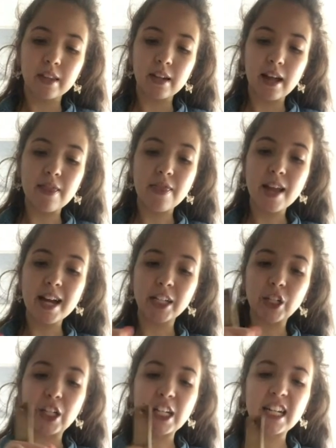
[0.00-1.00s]
And then
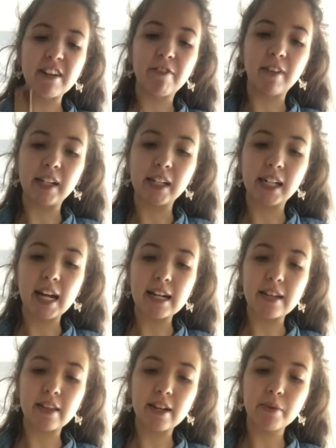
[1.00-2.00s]
you can definitely get
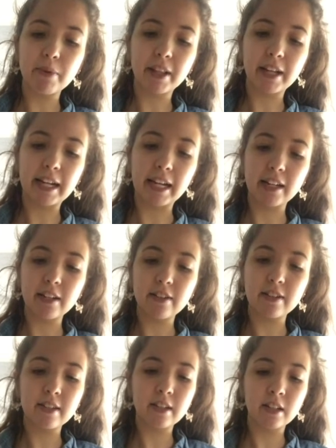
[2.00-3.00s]
in there with your
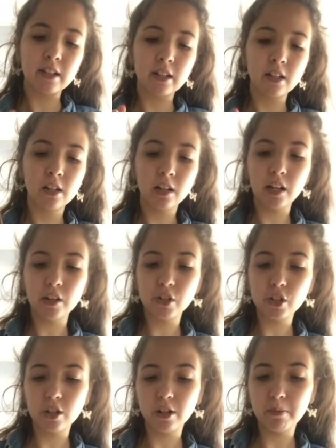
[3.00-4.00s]
hands and start